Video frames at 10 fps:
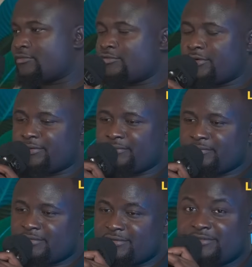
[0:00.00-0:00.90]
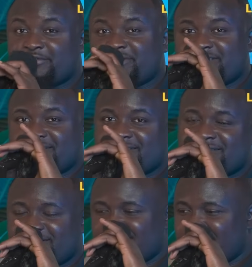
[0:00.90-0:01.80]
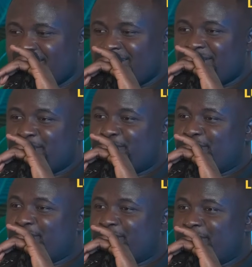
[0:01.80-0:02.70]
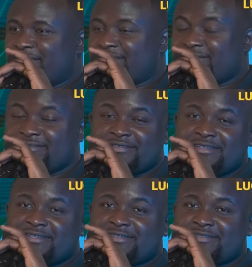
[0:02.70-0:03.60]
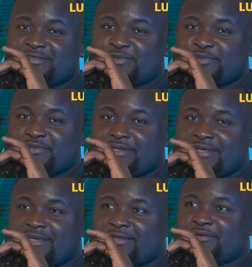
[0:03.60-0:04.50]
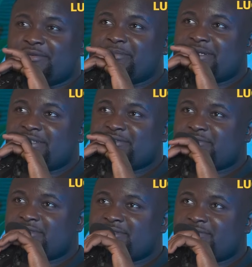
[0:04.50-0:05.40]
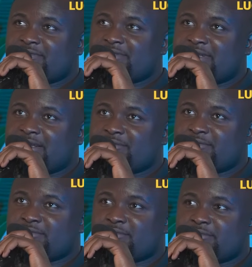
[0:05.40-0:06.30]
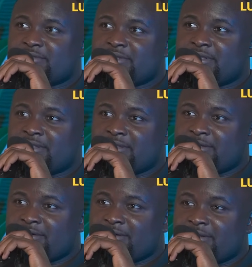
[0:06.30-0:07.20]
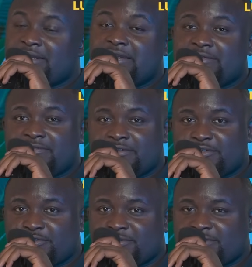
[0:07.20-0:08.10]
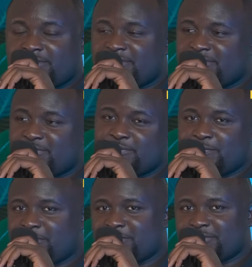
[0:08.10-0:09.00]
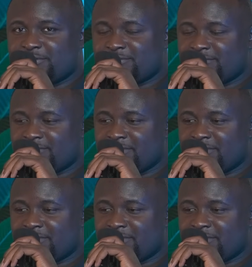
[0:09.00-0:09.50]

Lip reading: Wow, this is interesting. Oh my goodness, I cannot imagine what it feels like to live in Judith's situation.